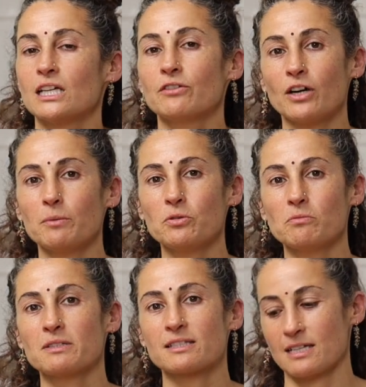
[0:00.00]
If I
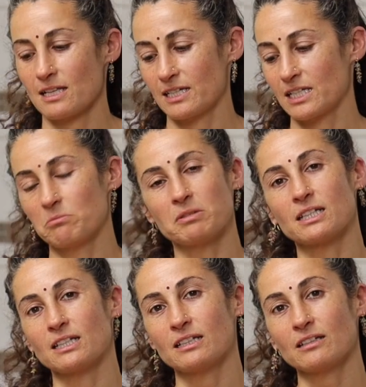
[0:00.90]
put masala in the
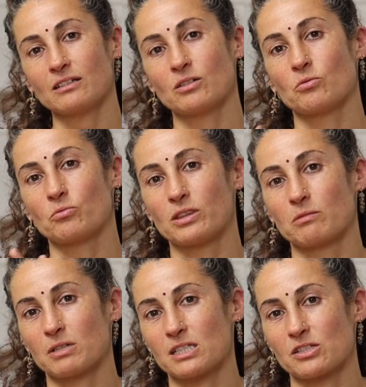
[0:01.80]
beginning with
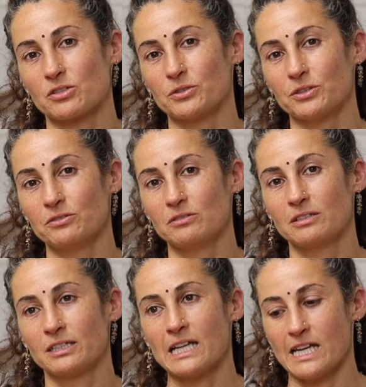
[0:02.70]
the mustard oil,
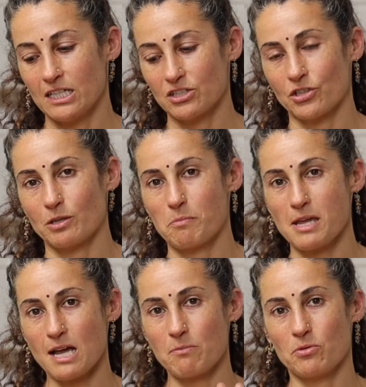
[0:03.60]
it's going to
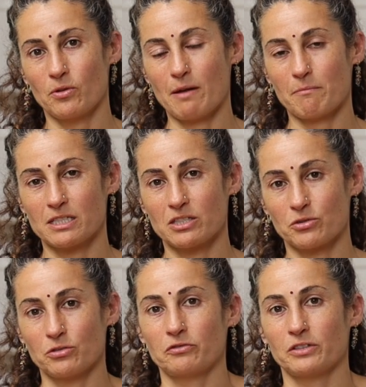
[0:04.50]
pick up all that mustard
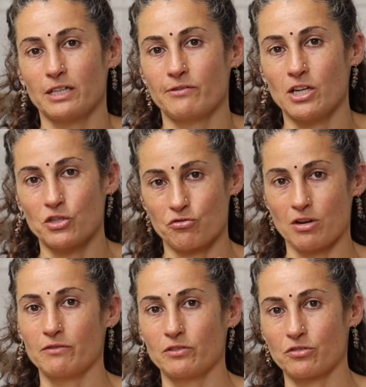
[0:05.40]
oil flavour and
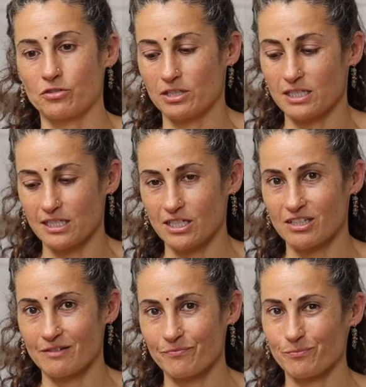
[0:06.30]
drive it through the
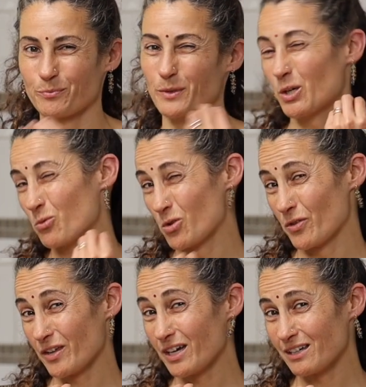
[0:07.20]
dish. I don't
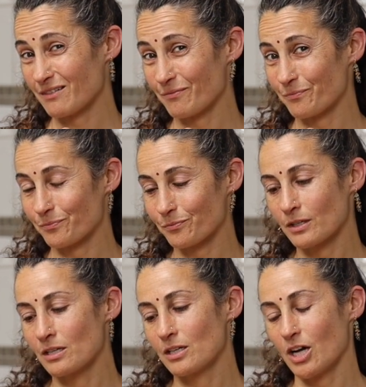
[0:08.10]
want that.
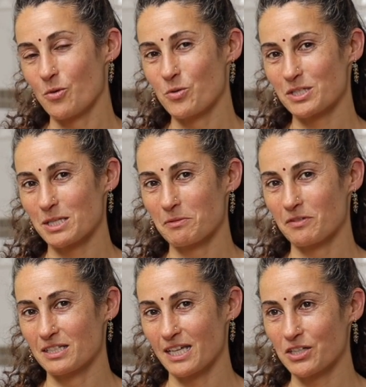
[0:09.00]
I want some of
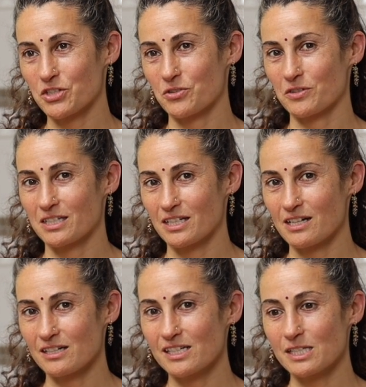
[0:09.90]
the texture and the
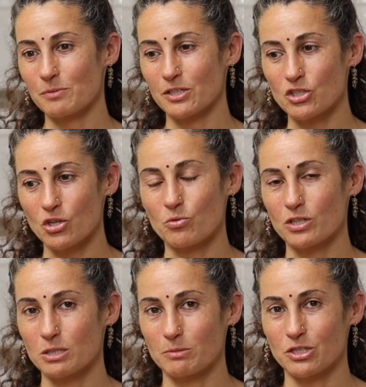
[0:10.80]
darkness, but I don't
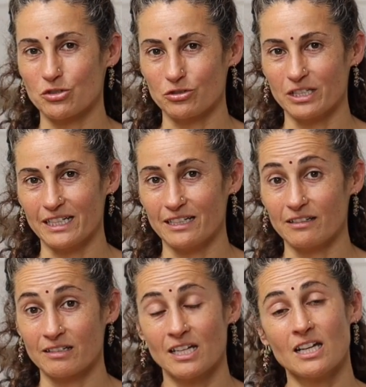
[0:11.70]
want it to be too loud.